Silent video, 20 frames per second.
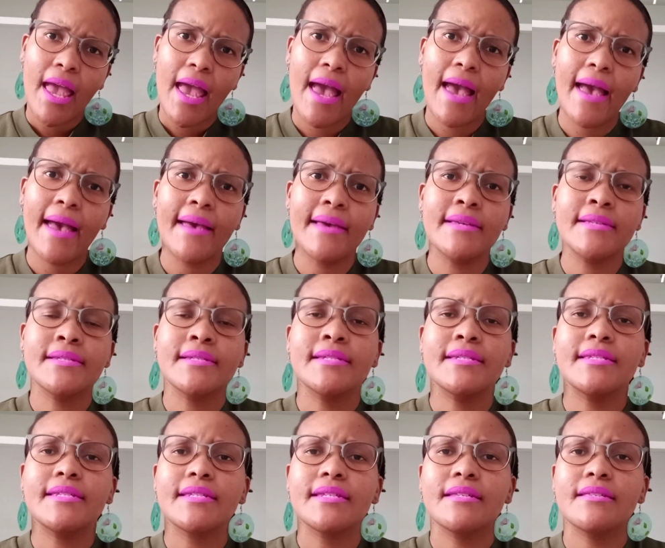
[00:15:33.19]

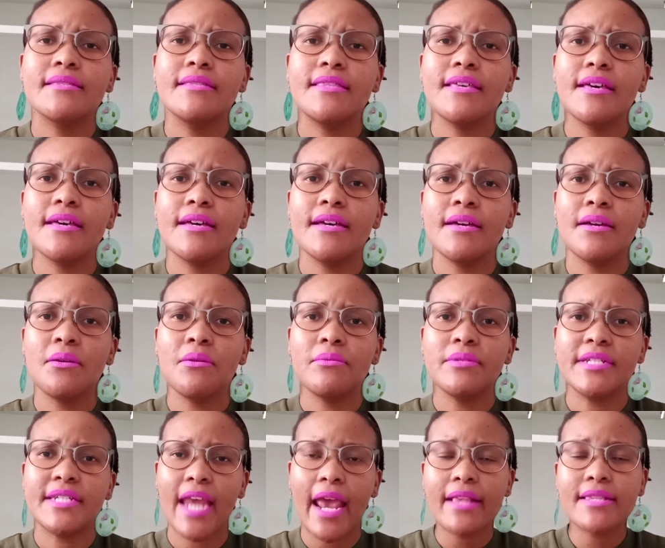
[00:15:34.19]
and
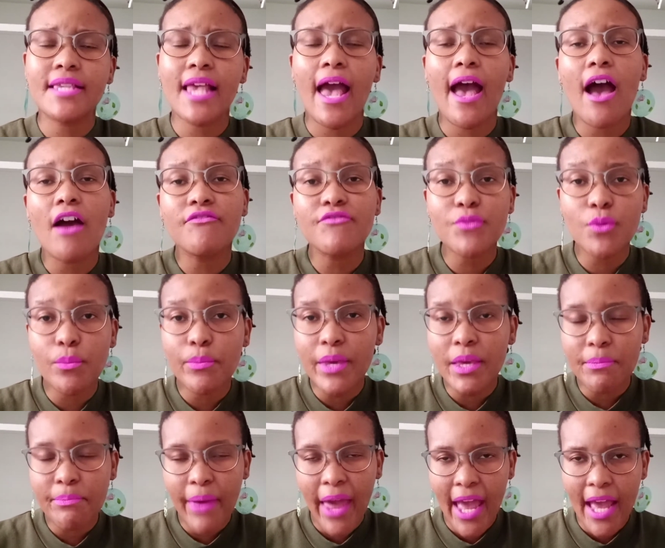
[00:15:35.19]
the debts have to
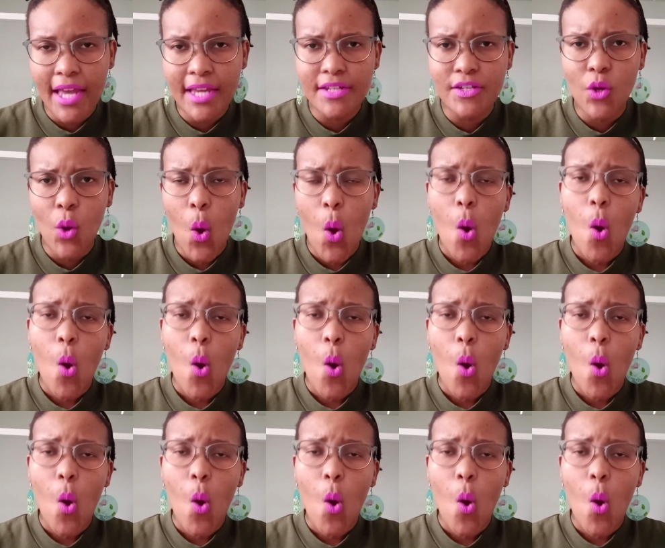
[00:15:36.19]
be paid,